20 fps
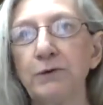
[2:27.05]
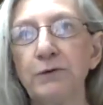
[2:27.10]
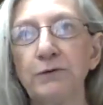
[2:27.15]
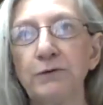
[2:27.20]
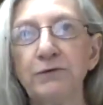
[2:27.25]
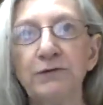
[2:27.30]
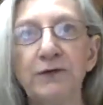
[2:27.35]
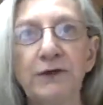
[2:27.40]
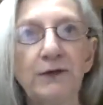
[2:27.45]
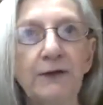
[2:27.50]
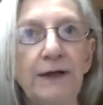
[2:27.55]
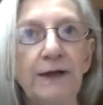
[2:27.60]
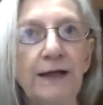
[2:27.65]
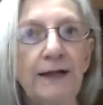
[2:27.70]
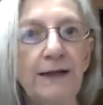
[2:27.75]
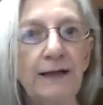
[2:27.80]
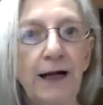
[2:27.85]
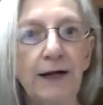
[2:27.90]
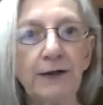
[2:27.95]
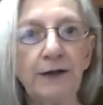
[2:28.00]
feel any
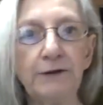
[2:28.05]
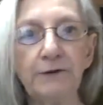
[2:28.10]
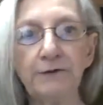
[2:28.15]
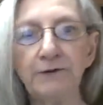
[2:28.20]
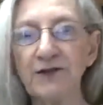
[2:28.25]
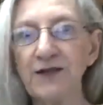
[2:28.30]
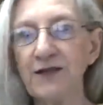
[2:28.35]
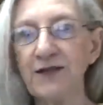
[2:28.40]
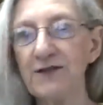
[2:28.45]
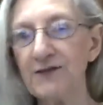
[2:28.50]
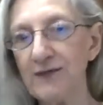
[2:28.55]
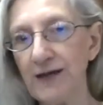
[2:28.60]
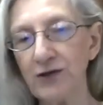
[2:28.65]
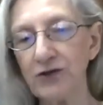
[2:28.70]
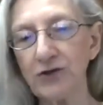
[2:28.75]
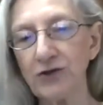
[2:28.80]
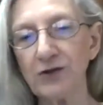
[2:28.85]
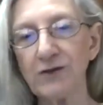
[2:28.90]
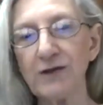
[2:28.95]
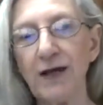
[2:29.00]
kind of
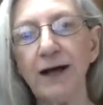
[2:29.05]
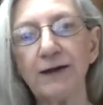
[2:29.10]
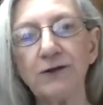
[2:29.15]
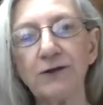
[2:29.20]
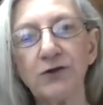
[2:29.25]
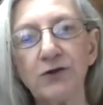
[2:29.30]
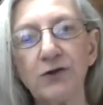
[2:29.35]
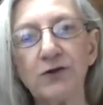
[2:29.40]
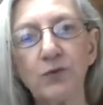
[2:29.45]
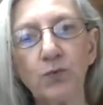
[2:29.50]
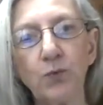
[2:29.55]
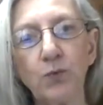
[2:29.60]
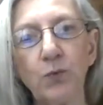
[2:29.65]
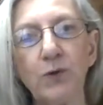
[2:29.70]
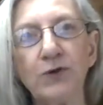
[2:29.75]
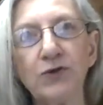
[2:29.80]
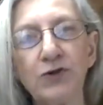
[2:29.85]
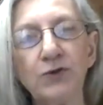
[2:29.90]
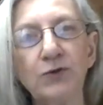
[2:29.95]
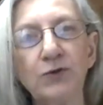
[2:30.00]
sensations. I just
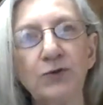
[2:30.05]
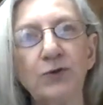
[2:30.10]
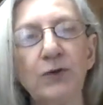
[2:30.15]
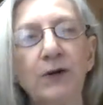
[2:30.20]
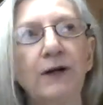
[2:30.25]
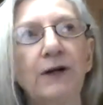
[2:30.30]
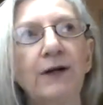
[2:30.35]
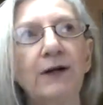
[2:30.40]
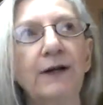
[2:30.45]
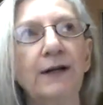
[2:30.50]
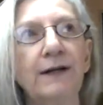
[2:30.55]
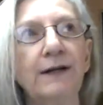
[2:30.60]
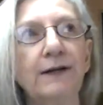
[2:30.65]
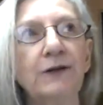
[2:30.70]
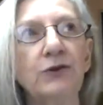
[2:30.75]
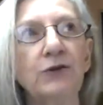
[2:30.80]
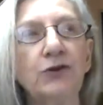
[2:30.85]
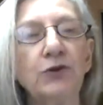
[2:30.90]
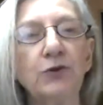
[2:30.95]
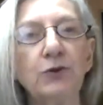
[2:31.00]
want you
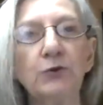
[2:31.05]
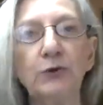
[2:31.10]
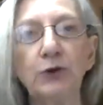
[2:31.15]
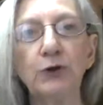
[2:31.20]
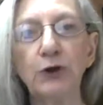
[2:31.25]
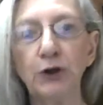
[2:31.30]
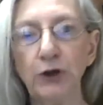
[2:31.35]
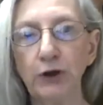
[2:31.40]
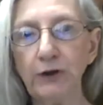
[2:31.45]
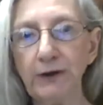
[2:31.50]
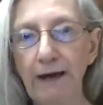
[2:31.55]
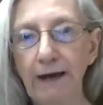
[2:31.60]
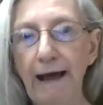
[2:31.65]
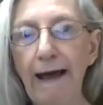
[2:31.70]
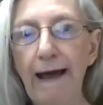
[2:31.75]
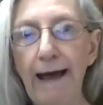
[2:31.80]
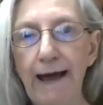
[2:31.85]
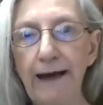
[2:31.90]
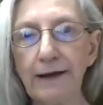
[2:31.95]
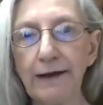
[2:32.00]
to look
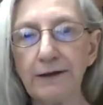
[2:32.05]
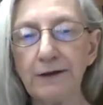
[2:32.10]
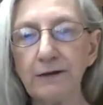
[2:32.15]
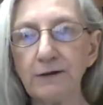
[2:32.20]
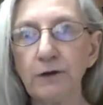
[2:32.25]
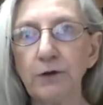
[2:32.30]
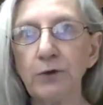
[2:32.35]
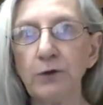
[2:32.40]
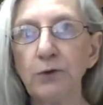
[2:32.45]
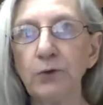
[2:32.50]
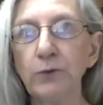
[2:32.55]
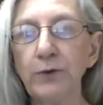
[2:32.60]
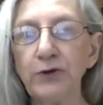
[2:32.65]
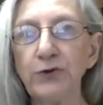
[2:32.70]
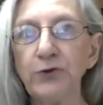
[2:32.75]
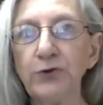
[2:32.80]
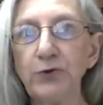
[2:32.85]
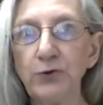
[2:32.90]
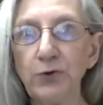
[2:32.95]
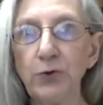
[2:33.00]
at,
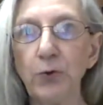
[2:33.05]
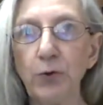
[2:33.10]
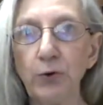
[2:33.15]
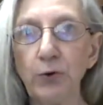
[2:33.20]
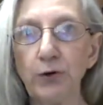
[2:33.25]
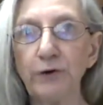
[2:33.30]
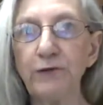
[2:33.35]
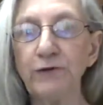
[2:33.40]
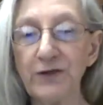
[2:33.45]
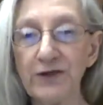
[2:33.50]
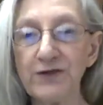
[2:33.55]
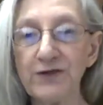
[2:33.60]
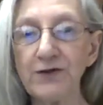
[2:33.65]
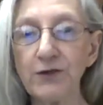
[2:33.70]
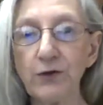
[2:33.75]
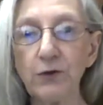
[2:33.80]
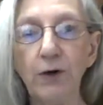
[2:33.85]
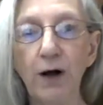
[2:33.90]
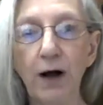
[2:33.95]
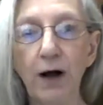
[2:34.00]
with your
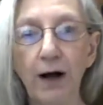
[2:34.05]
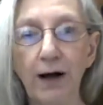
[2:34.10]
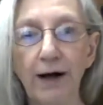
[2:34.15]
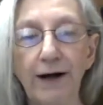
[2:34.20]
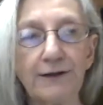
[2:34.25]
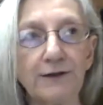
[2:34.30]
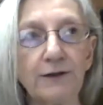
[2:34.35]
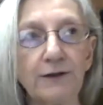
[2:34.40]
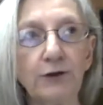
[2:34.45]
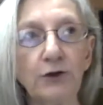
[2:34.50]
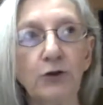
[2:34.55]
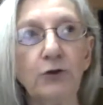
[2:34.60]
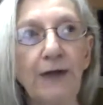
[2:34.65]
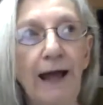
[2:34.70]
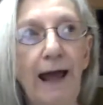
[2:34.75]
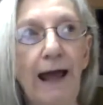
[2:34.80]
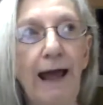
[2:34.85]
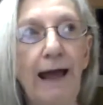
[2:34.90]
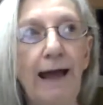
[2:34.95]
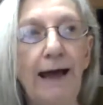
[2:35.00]
physical eyes, look
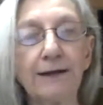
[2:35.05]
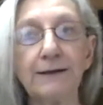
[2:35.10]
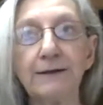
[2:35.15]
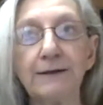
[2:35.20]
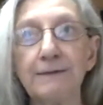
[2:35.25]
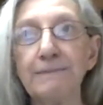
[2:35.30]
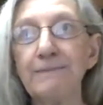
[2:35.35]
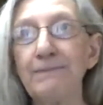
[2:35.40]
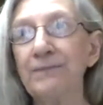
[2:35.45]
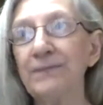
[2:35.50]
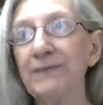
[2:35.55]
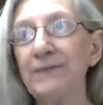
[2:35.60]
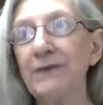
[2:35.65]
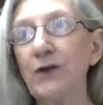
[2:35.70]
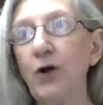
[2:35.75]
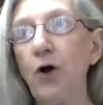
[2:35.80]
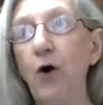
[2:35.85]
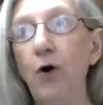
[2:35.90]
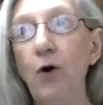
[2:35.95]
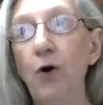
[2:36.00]
at
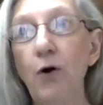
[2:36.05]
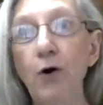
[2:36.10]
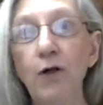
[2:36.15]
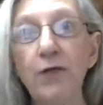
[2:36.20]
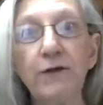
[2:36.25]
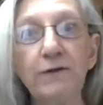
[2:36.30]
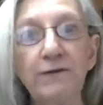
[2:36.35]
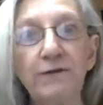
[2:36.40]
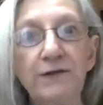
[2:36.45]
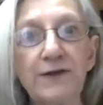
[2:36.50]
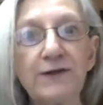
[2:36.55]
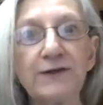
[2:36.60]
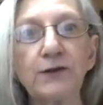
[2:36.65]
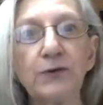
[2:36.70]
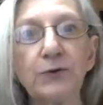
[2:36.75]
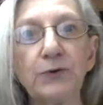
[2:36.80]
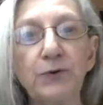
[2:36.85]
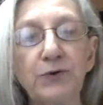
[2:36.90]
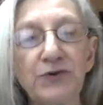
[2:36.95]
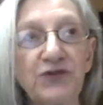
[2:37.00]
all the
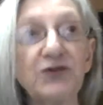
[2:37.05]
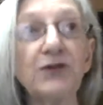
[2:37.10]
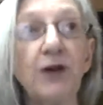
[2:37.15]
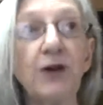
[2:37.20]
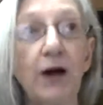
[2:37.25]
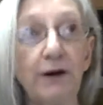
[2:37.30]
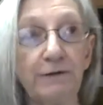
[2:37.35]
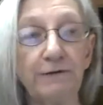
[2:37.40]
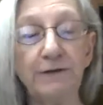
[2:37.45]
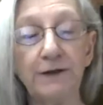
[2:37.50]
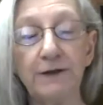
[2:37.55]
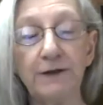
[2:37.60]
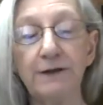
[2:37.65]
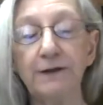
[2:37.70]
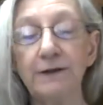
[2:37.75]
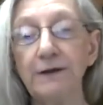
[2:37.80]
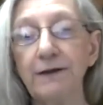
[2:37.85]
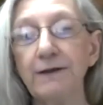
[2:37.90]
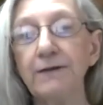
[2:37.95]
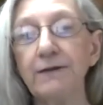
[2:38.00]
physical stuff
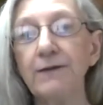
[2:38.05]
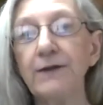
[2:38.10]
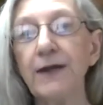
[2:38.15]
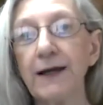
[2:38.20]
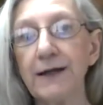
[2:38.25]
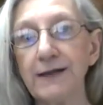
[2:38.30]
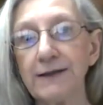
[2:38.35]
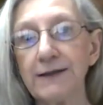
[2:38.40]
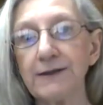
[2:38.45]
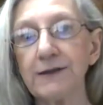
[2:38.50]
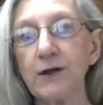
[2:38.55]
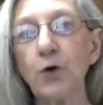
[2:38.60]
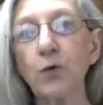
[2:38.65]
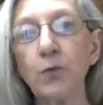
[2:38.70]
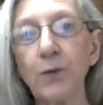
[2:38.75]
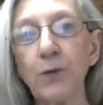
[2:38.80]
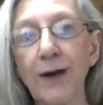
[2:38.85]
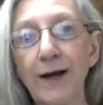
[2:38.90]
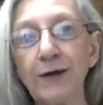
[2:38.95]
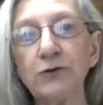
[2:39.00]
that is
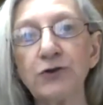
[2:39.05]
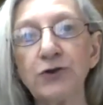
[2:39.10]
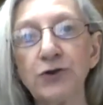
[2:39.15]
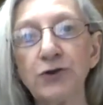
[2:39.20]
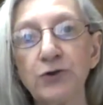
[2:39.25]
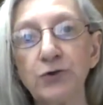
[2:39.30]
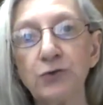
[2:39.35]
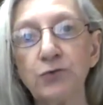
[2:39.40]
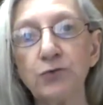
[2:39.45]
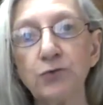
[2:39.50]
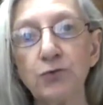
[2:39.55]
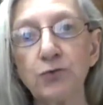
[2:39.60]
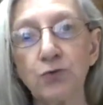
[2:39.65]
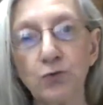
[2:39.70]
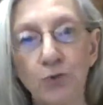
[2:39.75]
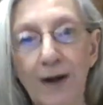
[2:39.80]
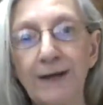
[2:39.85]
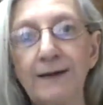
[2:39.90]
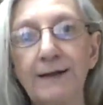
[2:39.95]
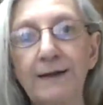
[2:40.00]
around you
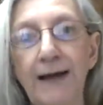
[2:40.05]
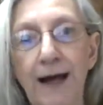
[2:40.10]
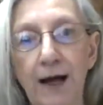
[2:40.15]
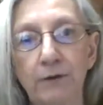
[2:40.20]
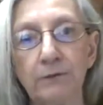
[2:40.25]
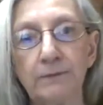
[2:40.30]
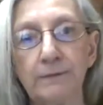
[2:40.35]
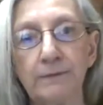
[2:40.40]
right now.